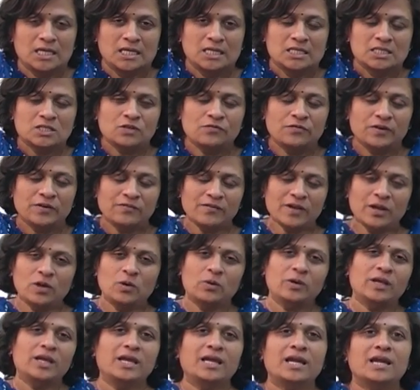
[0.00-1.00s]
So when we are
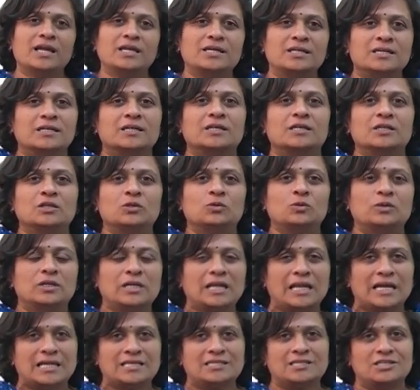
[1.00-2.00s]
looking at
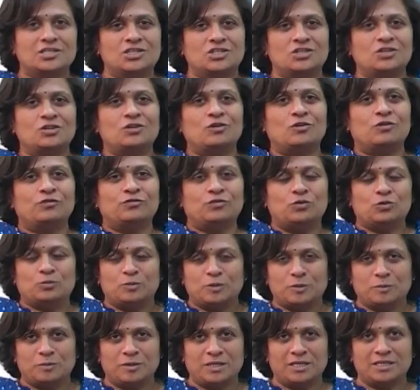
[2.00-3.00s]
utilization of
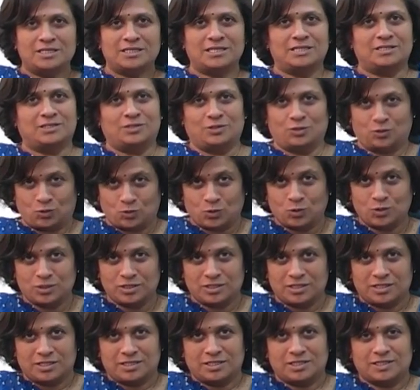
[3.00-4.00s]
human beings as
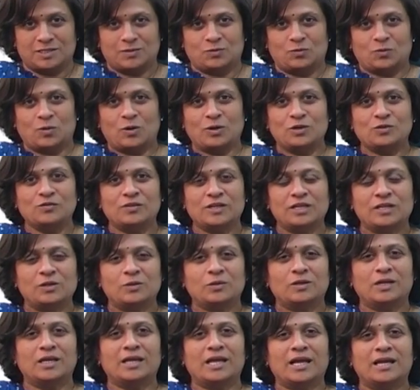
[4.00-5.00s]
resources, what we are
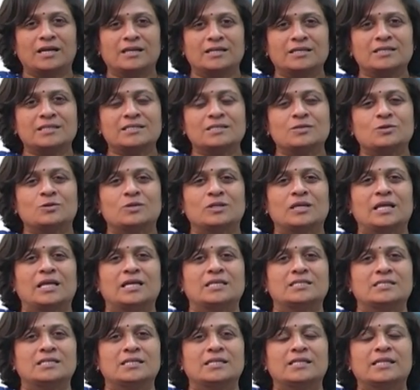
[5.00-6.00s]
looking at is
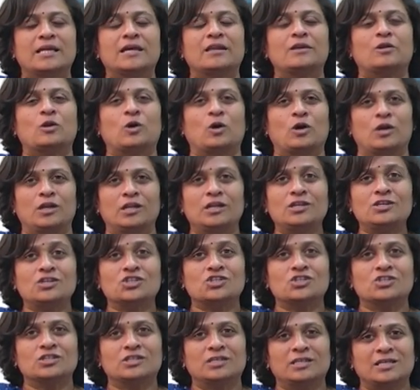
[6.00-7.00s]
utilizing their
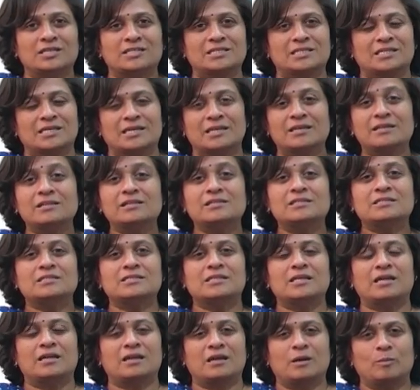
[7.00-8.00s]
knowledge, their
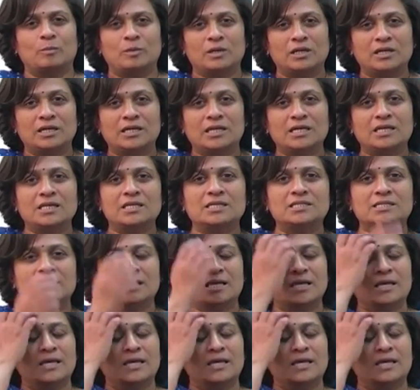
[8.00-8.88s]
skills, their abilities,